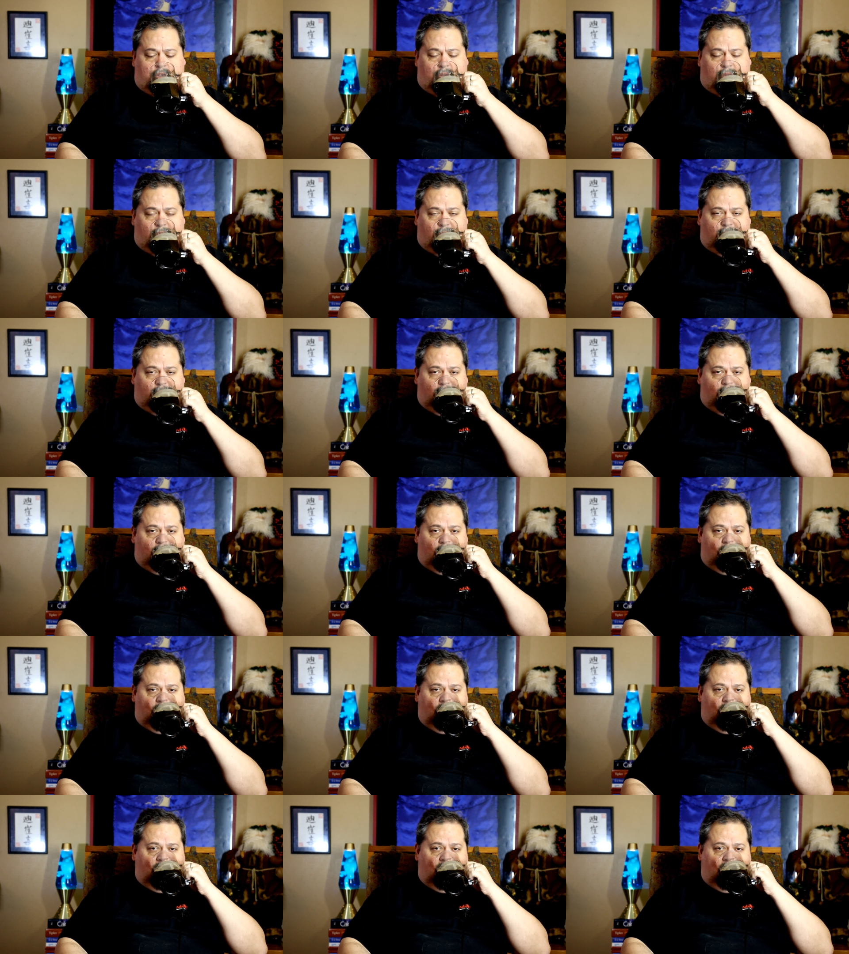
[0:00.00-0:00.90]

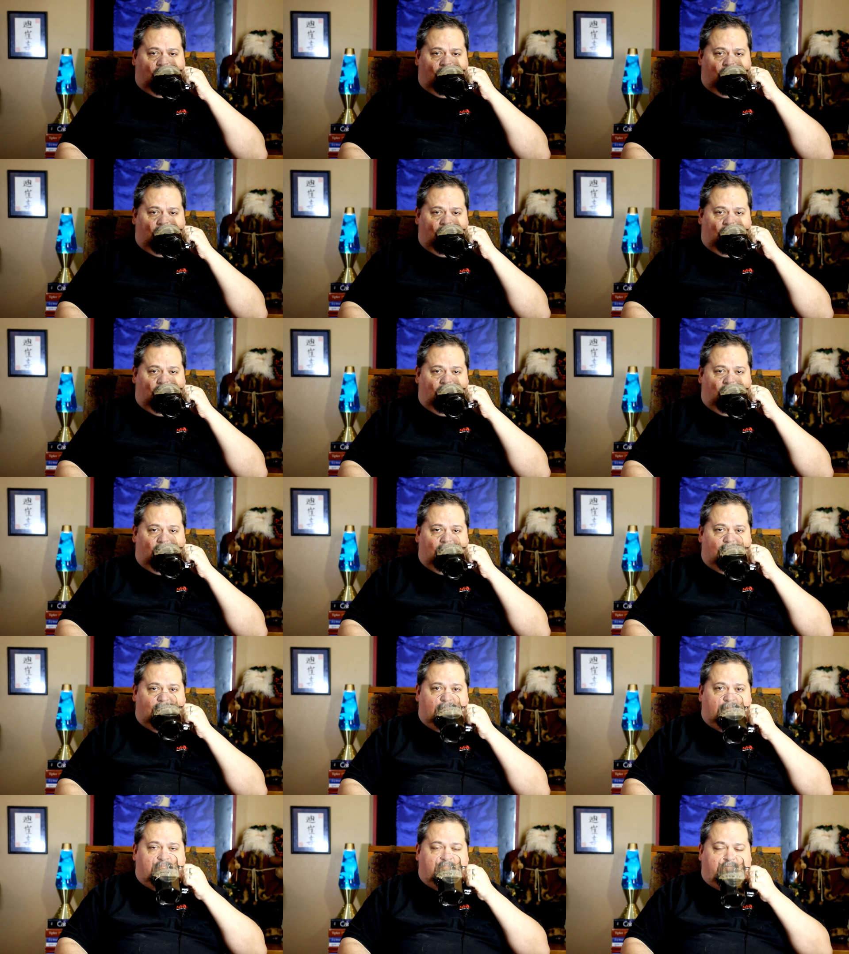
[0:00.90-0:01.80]

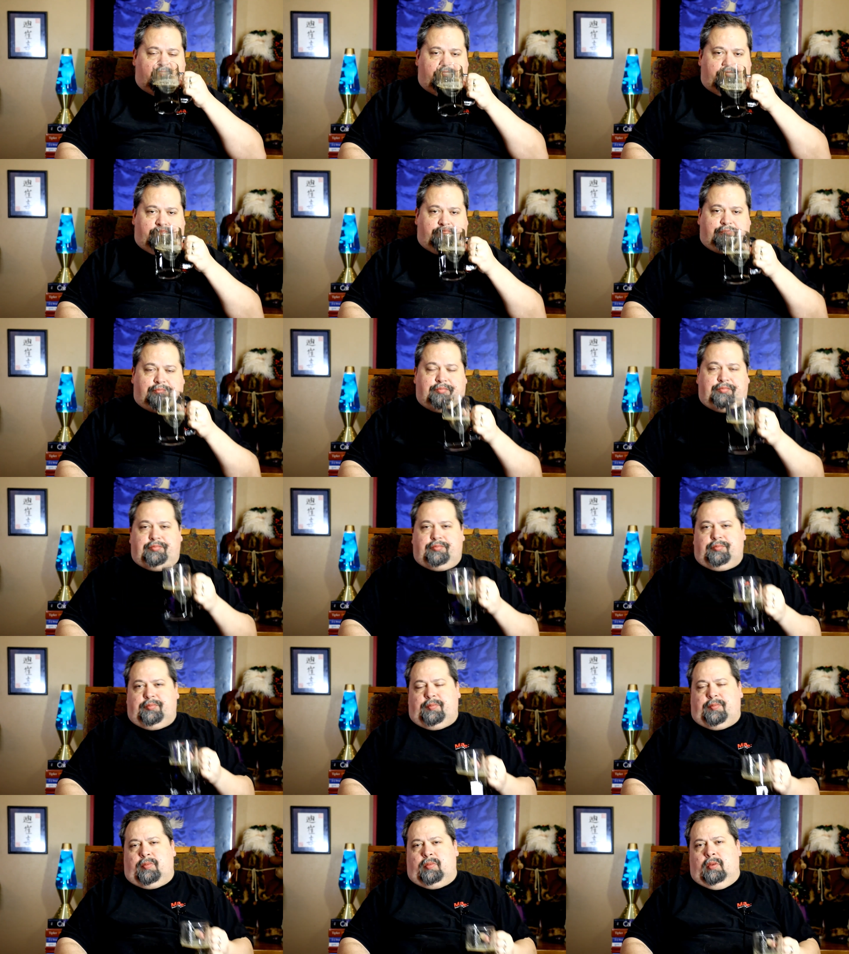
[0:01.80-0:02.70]

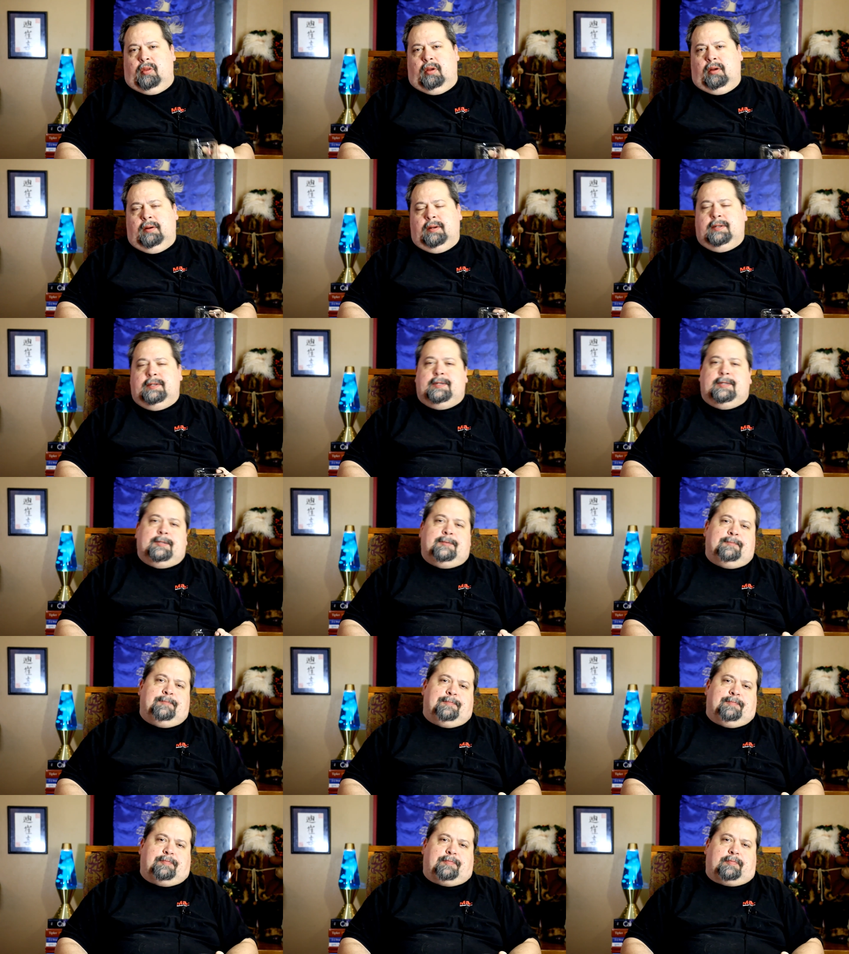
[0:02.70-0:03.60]

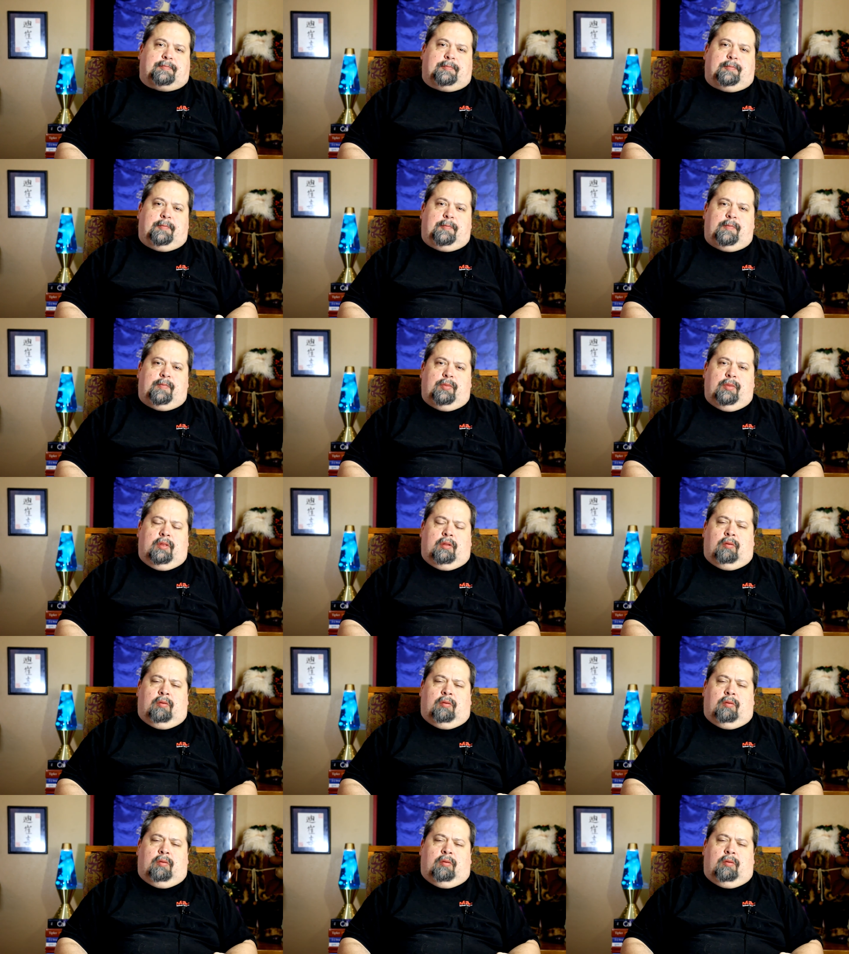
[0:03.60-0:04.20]
Nothing is said.